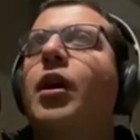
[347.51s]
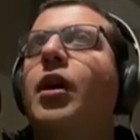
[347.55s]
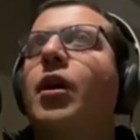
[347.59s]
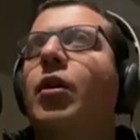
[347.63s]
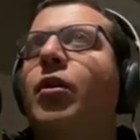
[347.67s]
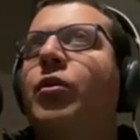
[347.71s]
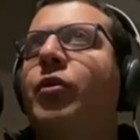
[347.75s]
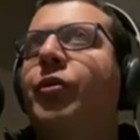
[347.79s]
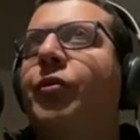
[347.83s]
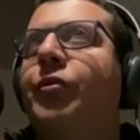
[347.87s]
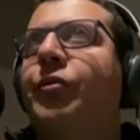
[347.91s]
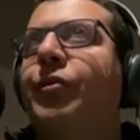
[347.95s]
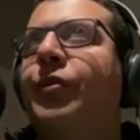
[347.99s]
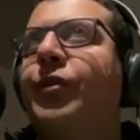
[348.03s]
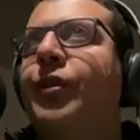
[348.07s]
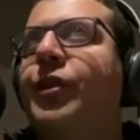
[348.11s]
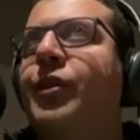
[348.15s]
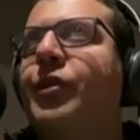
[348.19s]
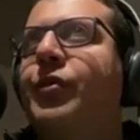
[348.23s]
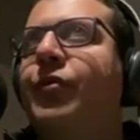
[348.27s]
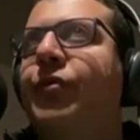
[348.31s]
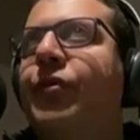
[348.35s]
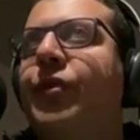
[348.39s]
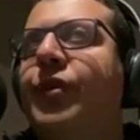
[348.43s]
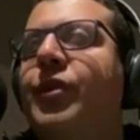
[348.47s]
On the first
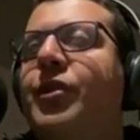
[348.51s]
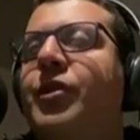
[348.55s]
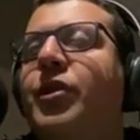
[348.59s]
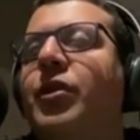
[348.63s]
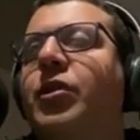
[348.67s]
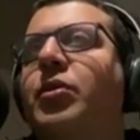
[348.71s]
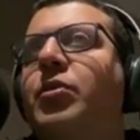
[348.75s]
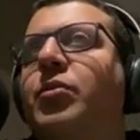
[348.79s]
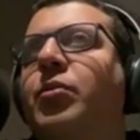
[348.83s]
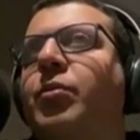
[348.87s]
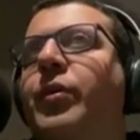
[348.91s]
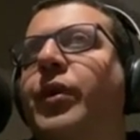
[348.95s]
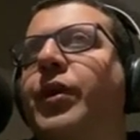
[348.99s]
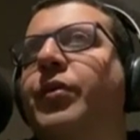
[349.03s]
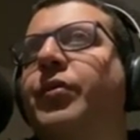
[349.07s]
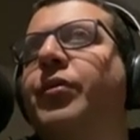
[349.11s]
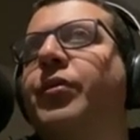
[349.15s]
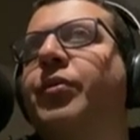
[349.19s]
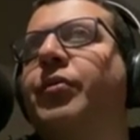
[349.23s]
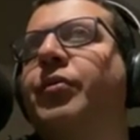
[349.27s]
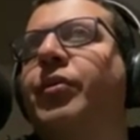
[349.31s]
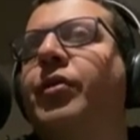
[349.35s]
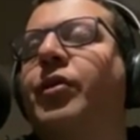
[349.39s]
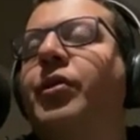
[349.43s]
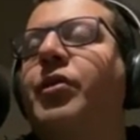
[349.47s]
visit,
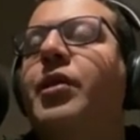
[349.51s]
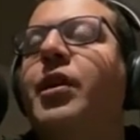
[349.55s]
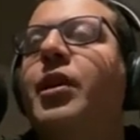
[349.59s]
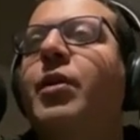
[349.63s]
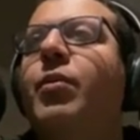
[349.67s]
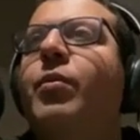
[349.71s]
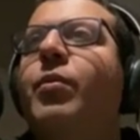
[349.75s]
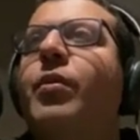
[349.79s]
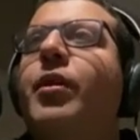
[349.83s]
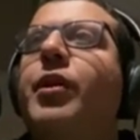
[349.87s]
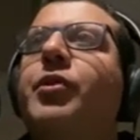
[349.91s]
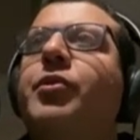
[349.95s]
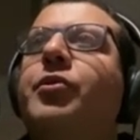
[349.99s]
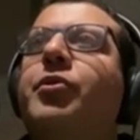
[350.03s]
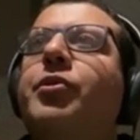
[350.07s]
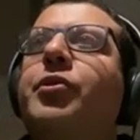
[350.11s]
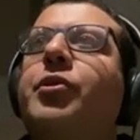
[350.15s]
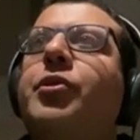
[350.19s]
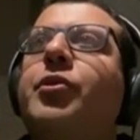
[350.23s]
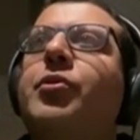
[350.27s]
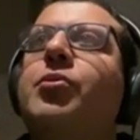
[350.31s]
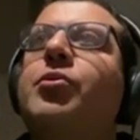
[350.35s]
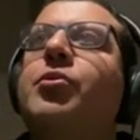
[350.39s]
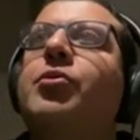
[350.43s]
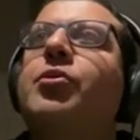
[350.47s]
the first thing we'll
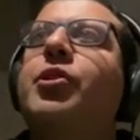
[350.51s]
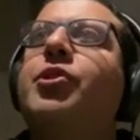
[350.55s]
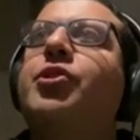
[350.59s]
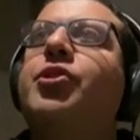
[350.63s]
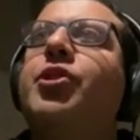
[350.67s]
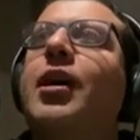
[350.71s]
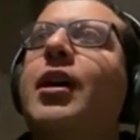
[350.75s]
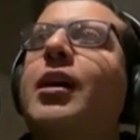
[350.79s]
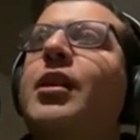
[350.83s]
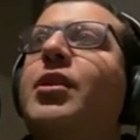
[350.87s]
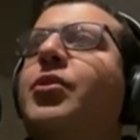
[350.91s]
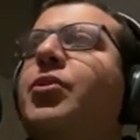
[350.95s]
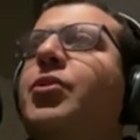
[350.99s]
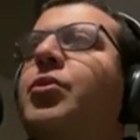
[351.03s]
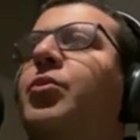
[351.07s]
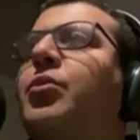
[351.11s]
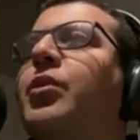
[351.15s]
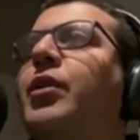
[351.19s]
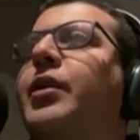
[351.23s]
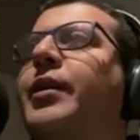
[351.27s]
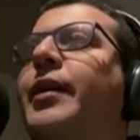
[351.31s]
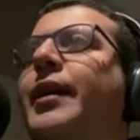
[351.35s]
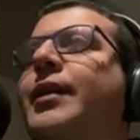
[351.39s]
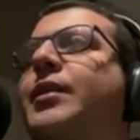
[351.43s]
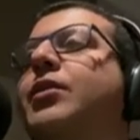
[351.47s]
introduce the child to the
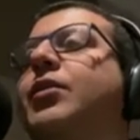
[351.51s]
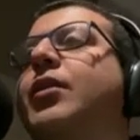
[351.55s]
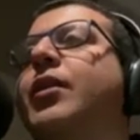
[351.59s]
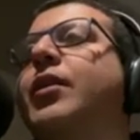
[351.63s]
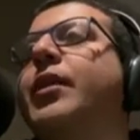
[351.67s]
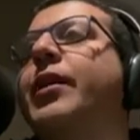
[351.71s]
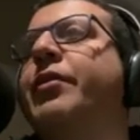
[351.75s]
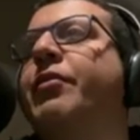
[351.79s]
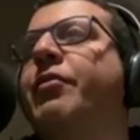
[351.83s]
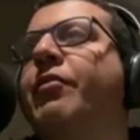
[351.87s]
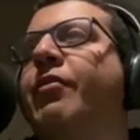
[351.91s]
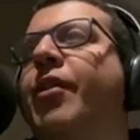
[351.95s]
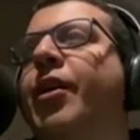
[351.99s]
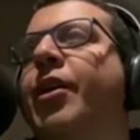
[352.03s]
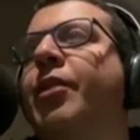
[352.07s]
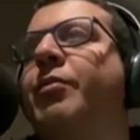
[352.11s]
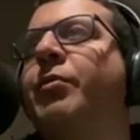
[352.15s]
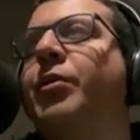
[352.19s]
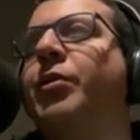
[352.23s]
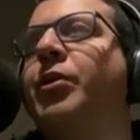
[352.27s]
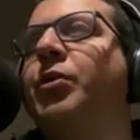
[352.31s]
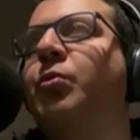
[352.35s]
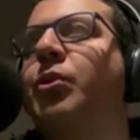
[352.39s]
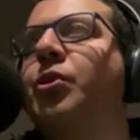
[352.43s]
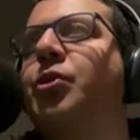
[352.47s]
dental
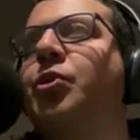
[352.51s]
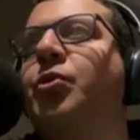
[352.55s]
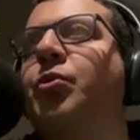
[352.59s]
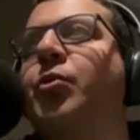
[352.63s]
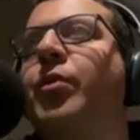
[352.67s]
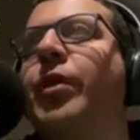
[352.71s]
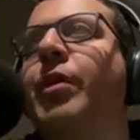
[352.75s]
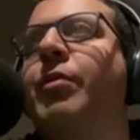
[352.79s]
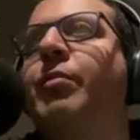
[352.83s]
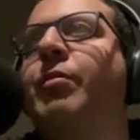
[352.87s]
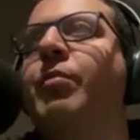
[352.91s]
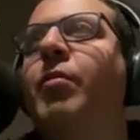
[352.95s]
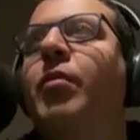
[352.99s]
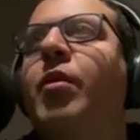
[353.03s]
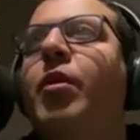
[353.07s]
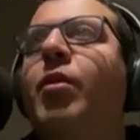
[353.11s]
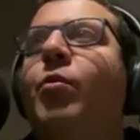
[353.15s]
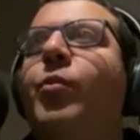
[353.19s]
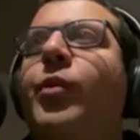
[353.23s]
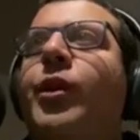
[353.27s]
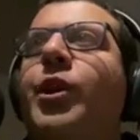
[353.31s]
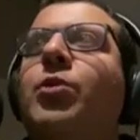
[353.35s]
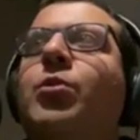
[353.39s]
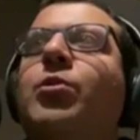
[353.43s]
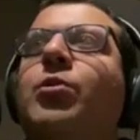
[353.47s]
environment. We'll show him,
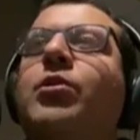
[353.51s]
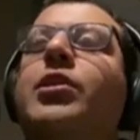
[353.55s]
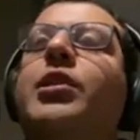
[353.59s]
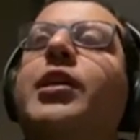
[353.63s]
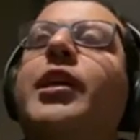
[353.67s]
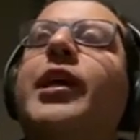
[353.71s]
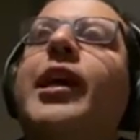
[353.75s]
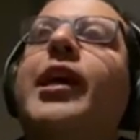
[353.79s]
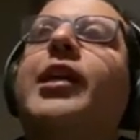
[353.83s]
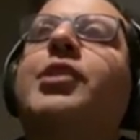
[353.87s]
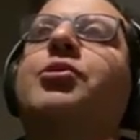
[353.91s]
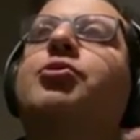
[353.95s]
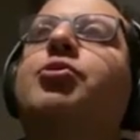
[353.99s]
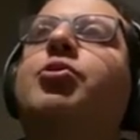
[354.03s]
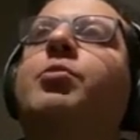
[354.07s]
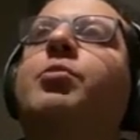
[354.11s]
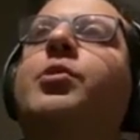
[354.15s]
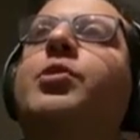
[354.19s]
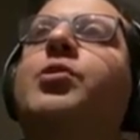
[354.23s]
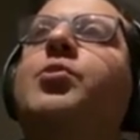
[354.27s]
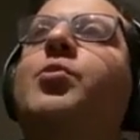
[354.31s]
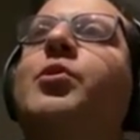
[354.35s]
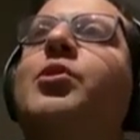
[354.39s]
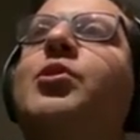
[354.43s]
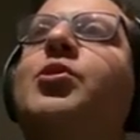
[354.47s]
we don't say
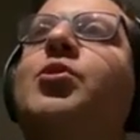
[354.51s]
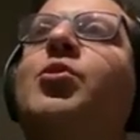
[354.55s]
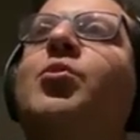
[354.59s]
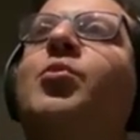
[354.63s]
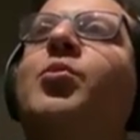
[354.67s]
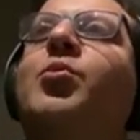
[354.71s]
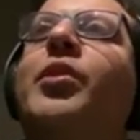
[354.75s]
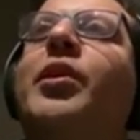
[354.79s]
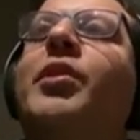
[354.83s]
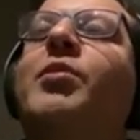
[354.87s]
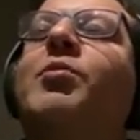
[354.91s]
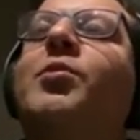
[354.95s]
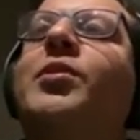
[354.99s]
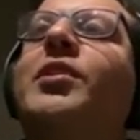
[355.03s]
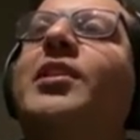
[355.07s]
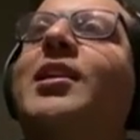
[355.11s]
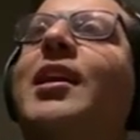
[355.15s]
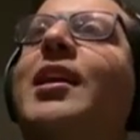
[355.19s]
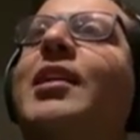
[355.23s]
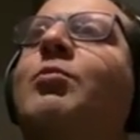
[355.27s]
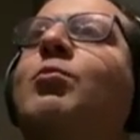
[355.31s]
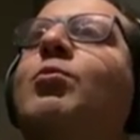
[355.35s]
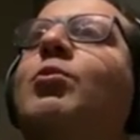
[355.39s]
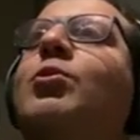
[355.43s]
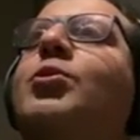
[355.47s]
instruments, we tell
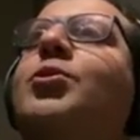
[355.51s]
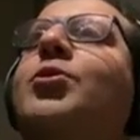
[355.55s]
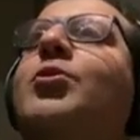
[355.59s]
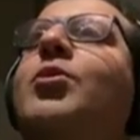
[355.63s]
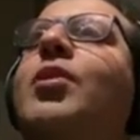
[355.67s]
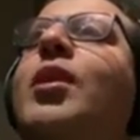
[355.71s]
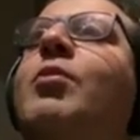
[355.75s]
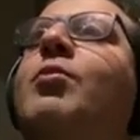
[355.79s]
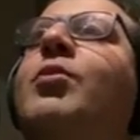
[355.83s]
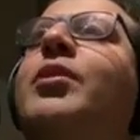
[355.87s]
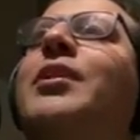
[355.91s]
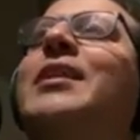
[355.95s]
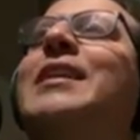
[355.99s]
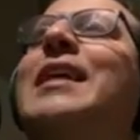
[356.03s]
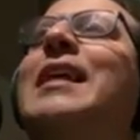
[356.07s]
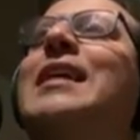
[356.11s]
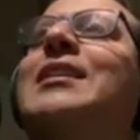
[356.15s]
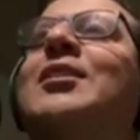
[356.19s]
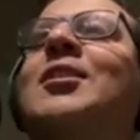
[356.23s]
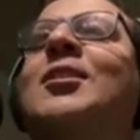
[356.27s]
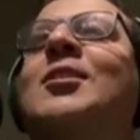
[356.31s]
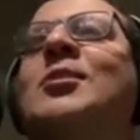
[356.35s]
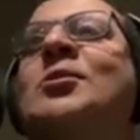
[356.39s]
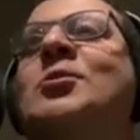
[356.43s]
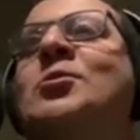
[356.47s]
him we'll show our
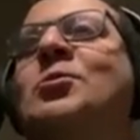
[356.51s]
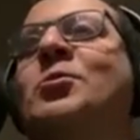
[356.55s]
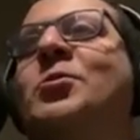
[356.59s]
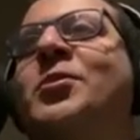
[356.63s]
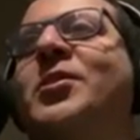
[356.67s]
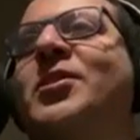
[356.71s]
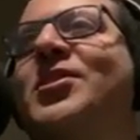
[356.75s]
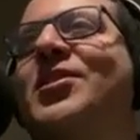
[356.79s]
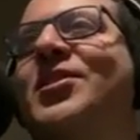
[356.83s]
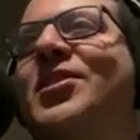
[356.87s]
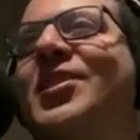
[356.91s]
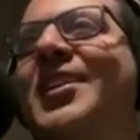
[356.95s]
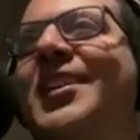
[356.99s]
dental toys.